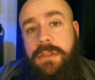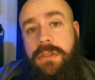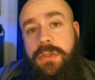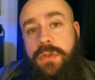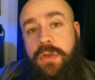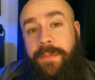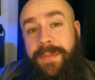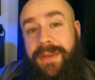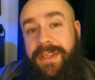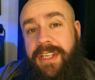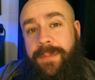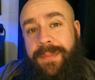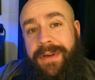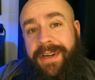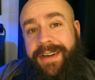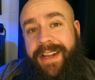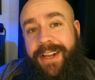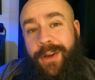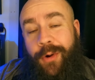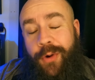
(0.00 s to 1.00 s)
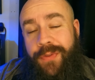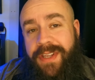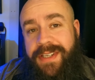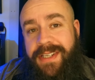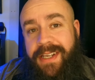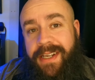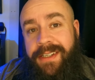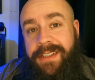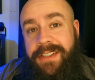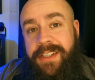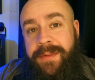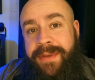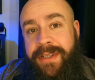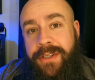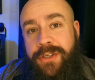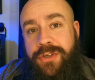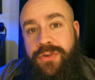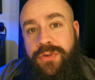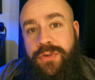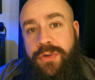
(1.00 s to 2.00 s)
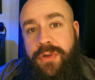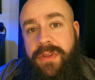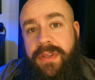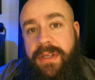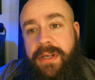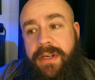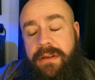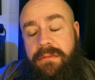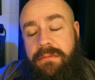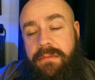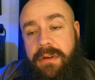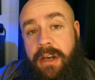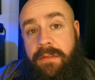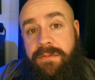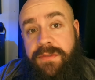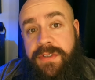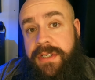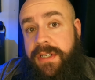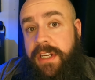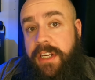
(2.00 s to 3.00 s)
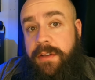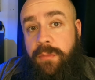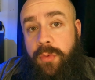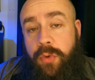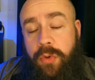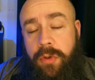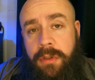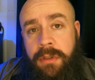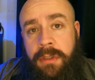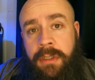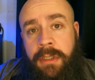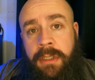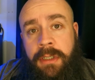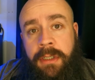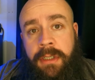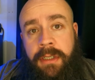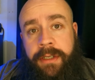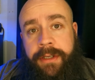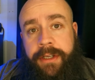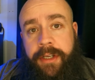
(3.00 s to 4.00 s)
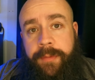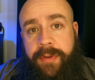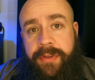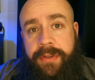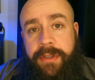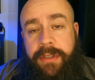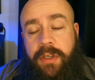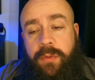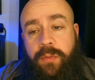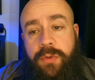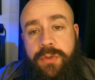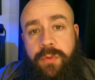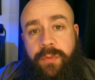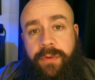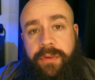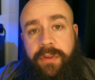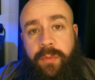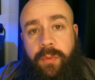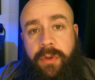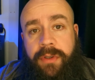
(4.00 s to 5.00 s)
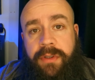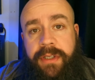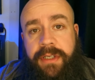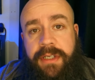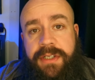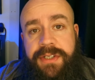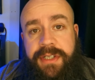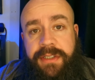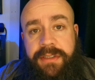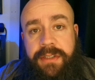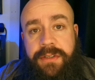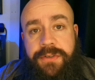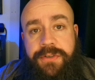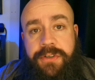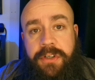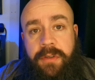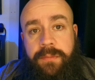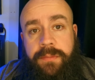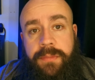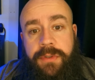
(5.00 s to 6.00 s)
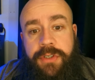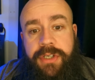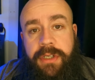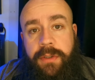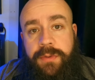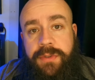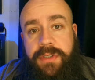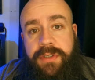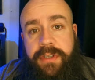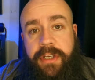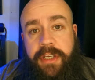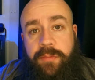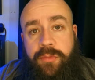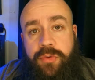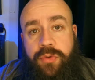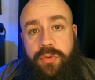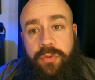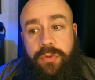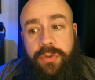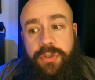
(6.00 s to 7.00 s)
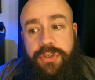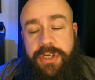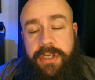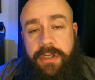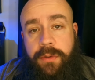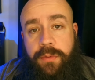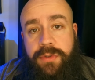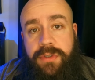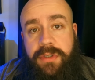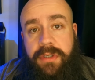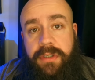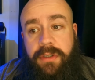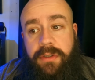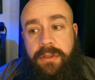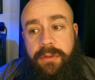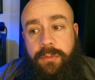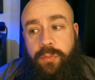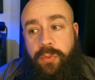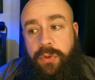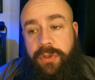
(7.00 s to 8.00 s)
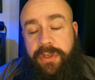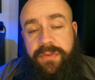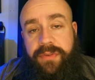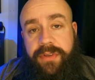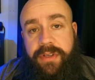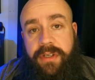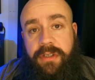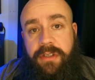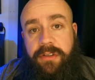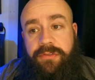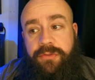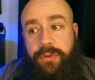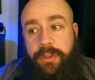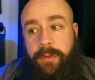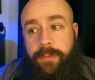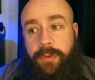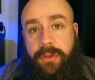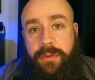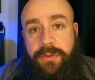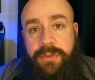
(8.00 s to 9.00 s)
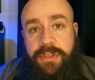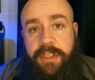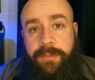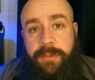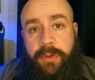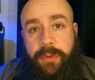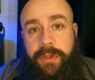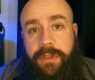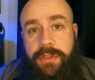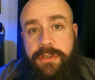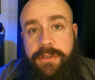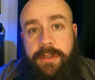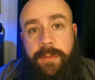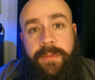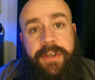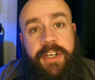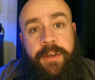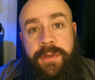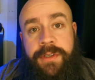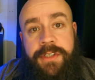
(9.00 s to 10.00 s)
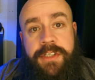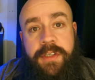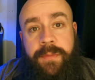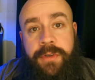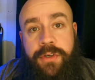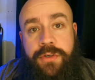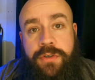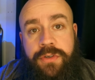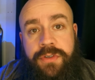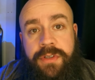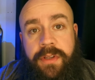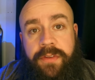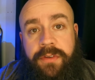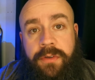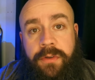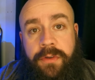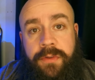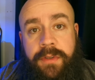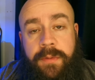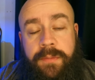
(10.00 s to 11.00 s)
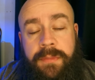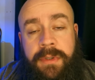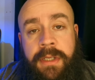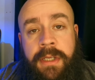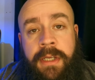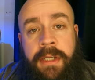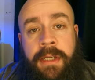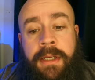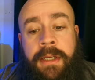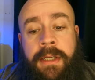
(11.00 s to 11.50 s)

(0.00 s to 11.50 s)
So I've been keeping an eye on the tank to make sure that I haven't seen any more. I think it was only the one. Like I said, I didn't scrub the shells at the time, so the shells that were in there, I've took them all out, just give them a quick scrub anyway, just to make sure there's nothing on them.